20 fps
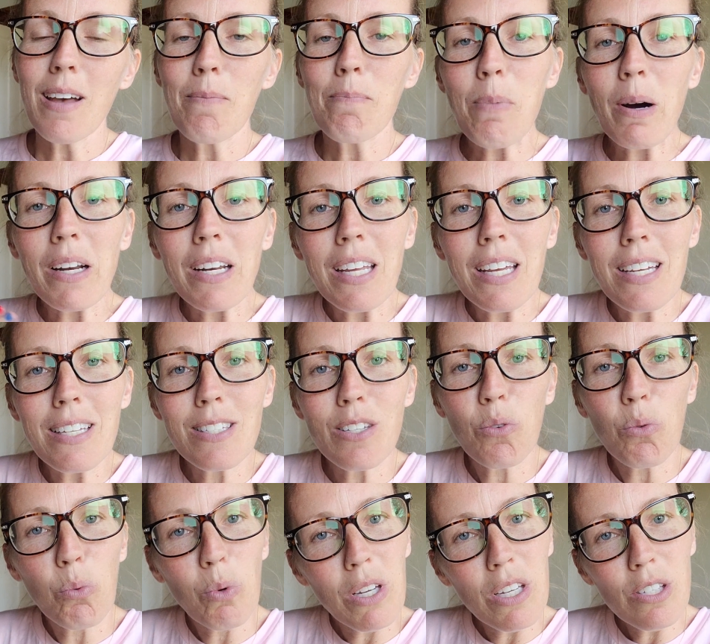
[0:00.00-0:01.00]
Money is
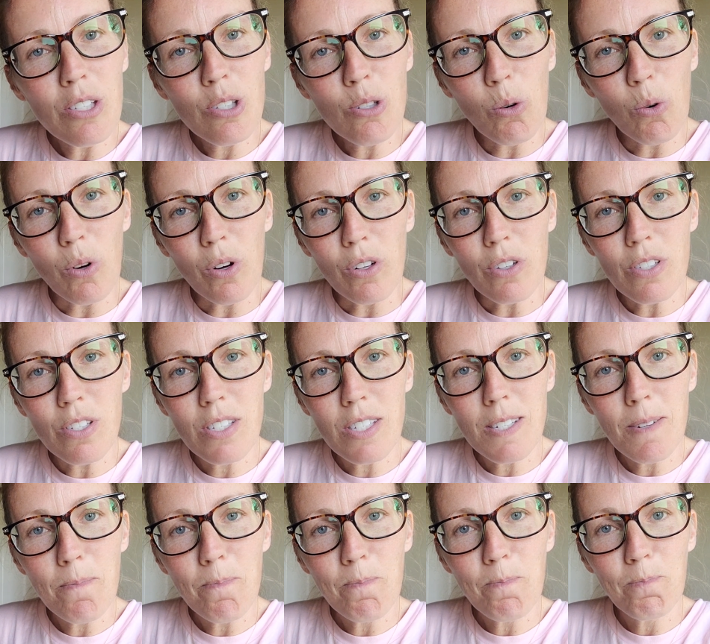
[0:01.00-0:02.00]
a
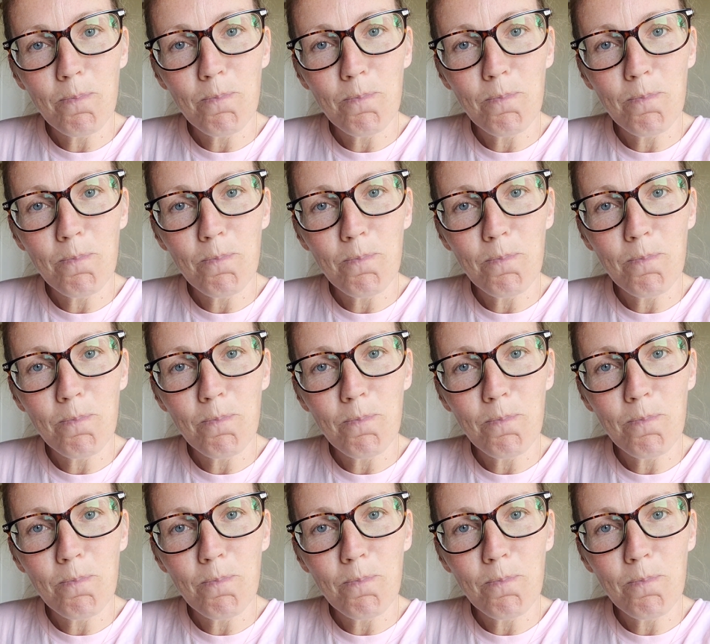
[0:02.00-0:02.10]
resource,